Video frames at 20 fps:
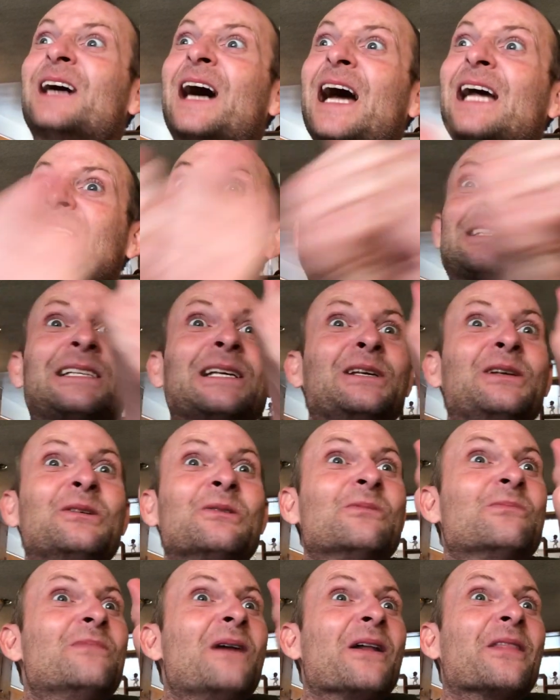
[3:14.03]
I see
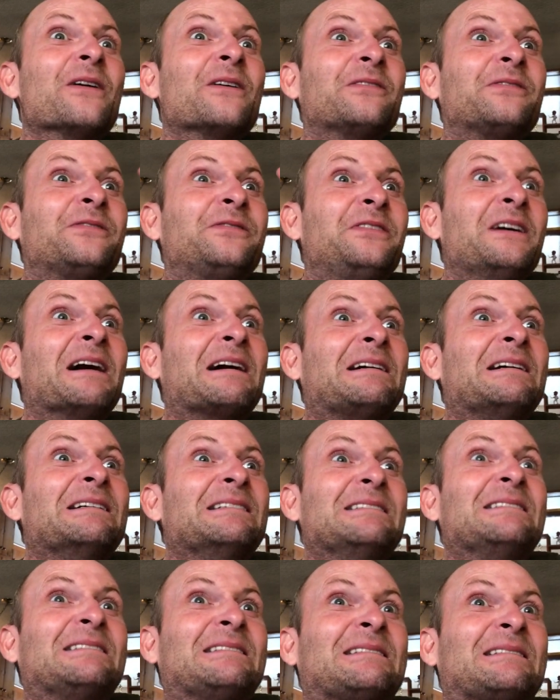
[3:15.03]
you
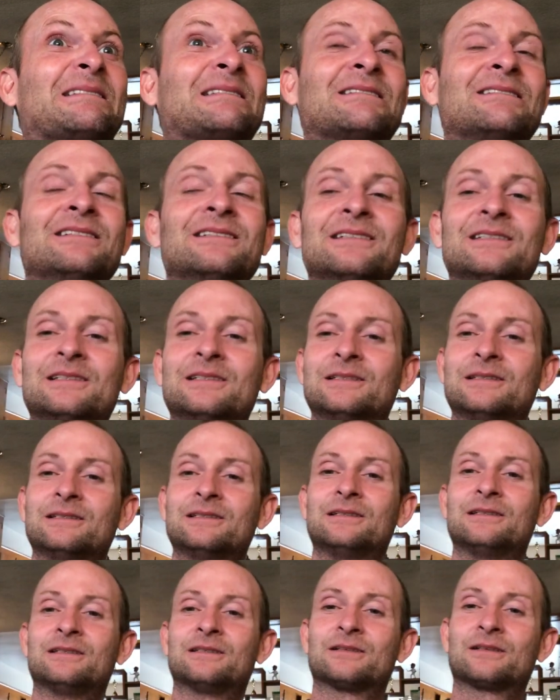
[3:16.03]
motherfuckers.
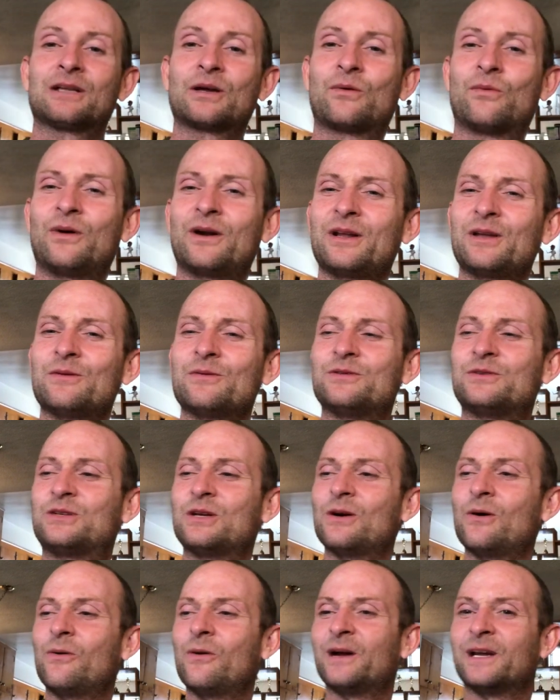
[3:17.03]
Like, what are you
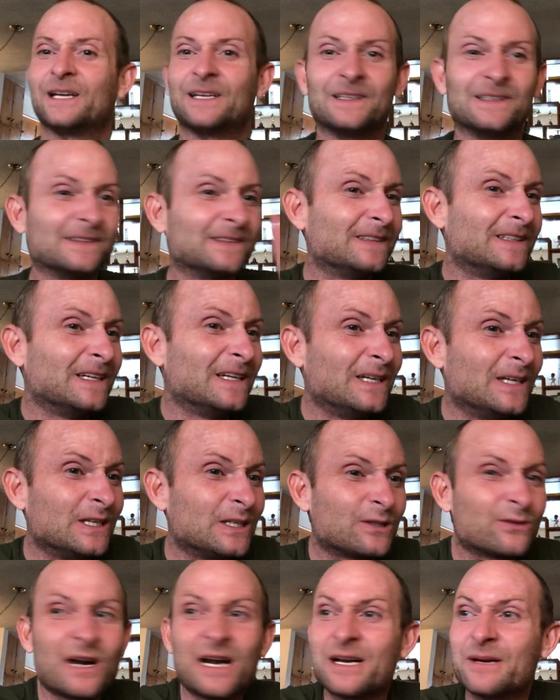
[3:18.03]
doing?
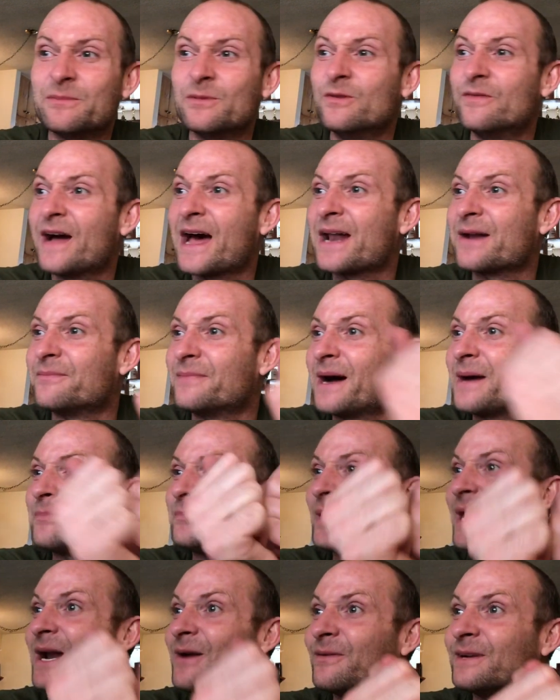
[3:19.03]
Tried to move out of my
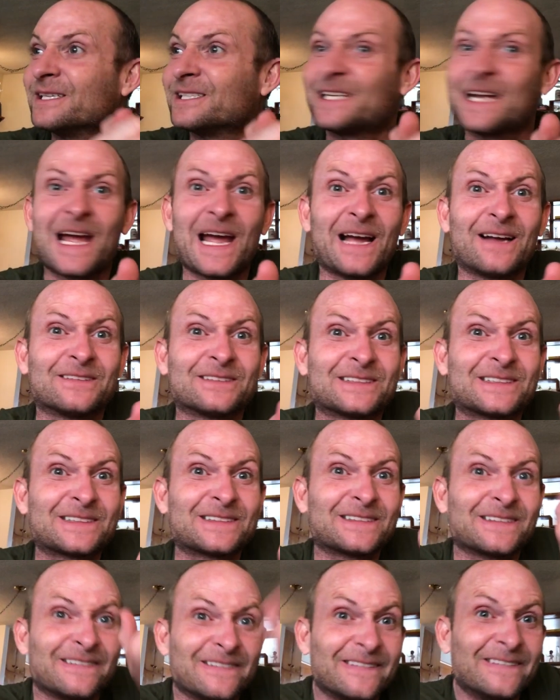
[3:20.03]
parents'
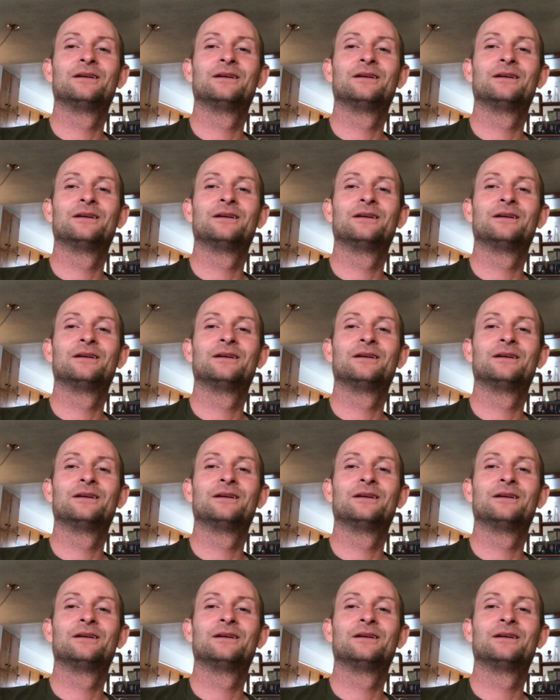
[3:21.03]
house.